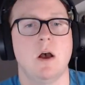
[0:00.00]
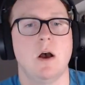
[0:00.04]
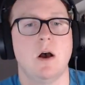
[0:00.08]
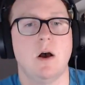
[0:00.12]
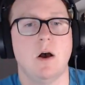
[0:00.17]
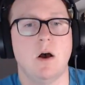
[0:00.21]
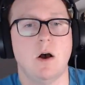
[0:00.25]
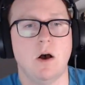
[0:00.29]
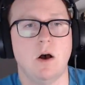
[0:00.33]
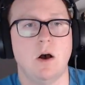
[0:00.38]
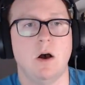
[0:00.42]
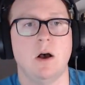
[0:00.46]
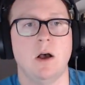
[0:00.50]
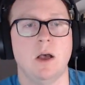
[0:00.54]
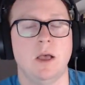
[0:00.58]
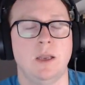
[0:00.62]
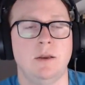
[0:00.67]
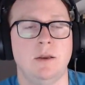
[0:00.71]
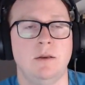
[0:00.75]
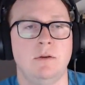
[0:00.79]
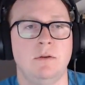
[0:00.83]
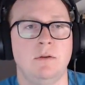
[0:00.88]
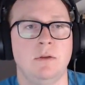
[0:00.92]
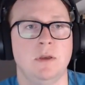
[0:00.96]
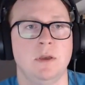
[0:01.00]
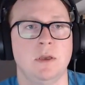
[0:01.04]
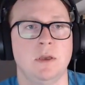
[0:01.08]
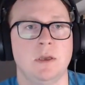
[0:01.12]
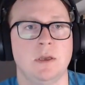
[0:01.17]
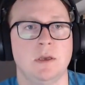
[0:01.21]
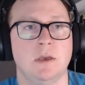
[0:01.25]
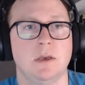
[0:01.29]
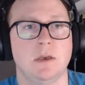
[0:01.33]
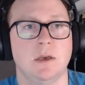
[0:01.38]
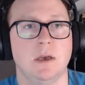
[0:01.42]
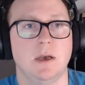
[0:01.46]
on
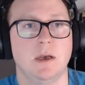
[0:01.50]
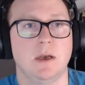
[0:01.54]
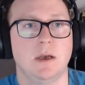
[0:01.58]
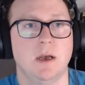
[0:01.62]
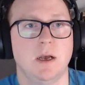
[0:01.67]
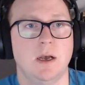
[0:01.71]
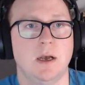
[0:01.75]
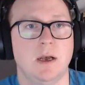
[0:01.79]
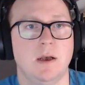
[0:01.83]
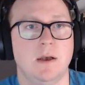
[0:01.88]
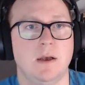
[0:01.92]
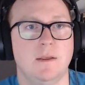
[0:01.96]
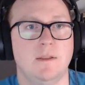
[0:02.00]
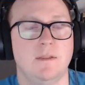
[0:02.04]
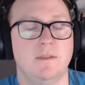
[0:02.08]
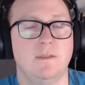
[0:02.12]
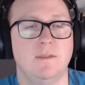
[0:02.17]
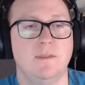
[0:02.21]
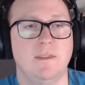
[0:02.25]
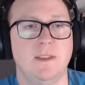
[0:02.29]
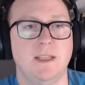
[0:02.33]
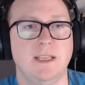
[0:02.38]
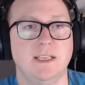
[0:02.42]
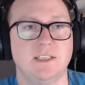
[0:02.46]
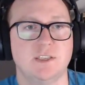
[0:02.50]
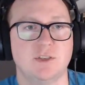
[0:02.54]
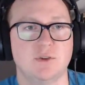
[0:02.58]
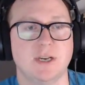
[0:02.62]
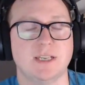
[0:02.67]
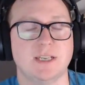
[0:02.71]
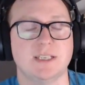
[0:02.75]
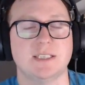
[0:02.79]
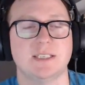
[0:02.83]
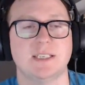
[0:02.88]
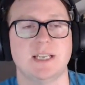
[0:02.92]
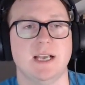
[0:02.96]
the
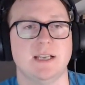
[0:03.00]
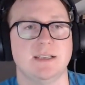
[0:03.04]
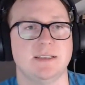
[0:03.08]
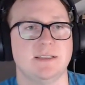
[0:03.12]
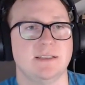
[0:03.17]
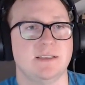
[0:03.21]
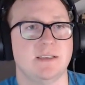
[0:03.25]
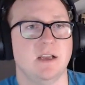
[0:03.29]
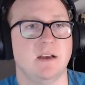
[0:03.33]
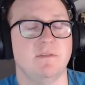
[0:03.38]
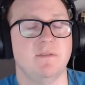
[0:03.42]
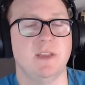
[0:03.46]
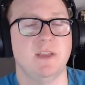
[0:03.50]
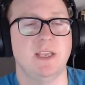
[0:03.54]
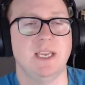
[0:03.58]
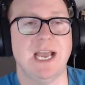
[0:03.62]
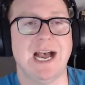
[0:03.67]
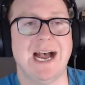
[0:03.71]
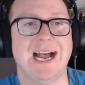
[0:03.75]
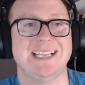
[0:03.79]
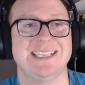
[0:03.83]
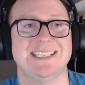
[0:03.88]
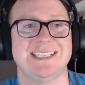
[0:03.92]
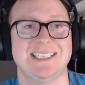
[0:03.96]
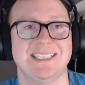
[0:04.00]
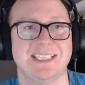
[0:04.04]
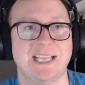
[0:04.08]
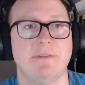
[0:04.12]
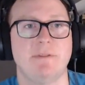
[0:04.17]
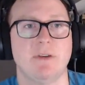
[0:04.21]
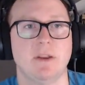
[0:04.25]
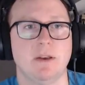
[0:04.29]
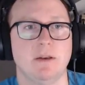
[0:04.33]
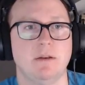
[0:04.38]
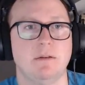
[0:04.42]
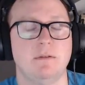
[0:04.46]
stress test of the
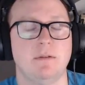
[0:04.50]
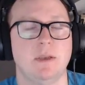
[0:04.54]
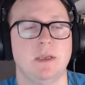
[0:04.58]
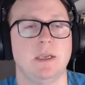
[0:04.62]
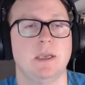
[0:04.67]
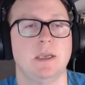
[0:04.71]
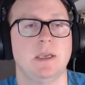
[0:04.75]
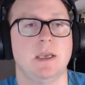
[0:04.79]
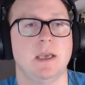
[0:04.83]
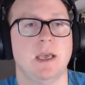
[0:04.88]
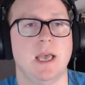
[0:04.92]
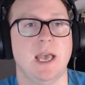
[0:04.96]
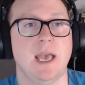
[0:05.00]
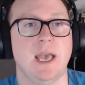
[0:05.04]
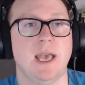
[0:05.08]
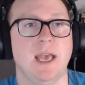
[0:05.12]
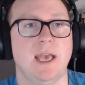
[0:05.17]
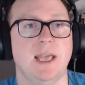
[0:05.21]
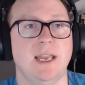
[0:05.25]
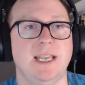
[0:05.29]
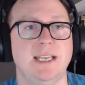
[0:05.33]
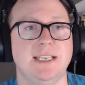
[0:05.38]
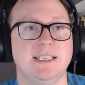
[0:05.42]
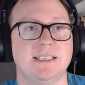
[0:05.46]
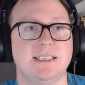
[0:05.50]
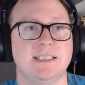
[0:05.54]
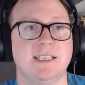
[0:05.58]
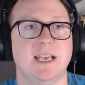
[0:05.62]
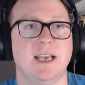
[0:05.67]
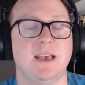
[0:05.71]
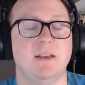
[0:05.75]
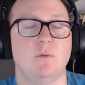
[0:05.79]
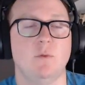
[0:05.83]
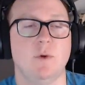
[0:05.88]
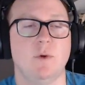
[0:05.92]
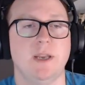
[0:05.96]
i7, and he
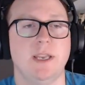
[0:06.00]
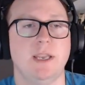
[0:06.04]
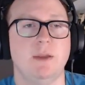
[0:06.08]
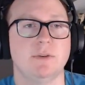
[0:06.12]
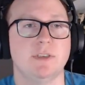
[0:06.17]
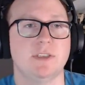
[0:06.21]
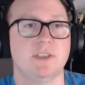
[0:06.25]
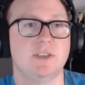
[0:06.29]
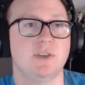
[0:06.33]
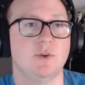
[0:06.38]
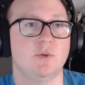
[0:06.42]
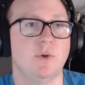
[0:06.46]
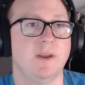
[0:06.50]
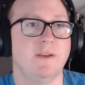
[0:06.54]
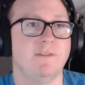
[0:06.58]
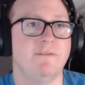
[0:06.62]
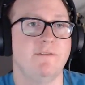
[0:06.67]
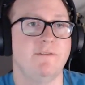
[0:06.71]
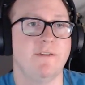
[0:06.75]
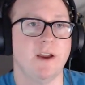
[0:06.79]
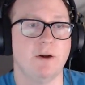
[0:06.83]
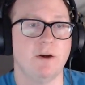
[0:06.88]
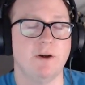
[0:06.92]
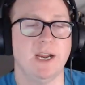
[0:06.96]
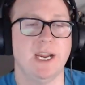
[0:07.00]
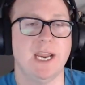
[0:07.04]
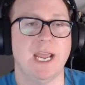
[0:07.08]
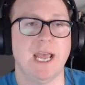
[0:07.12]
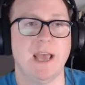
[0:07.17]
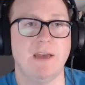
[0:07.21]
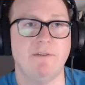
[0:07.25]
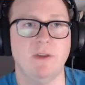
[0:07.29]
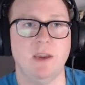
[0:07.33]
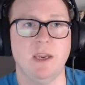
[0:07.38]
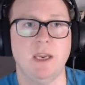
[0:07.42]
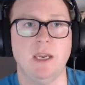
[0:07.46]
said when he was doing very
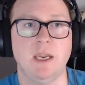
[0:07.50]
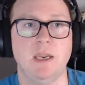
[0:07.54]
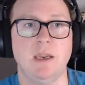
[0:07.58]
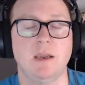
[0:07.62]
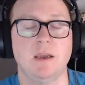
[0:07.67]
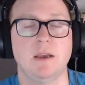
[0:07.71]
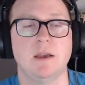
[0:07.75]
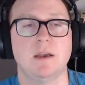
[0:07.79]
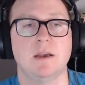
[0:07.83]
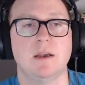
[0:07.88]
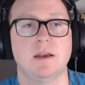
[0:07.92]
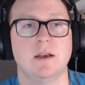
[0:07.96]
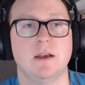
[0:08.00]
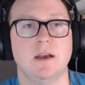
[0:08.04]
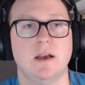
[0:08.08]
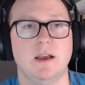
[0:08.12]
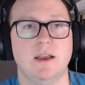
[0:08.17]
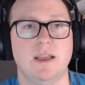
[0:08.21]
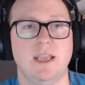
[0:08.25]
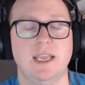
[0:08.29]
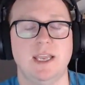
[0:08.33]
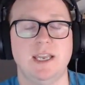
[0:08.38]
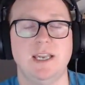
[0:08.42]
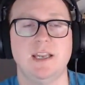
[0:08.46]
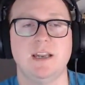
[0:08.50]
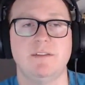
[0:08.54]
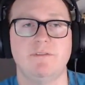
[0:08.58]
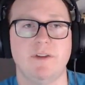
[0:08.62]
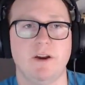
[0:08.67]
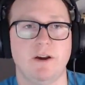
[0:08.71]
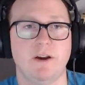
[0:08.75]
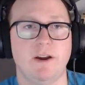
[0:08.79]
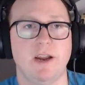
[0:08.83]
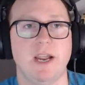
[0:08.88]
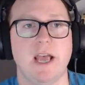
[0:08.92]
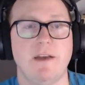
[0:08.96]
heavy, he did a
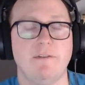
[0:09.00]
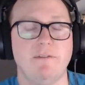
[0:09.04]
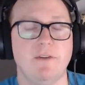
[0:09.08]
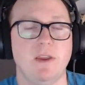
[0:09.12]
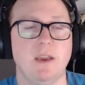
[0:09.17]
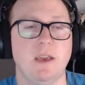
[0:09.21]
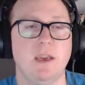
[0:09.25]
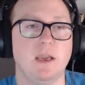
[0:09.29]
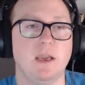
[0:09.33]
very heavy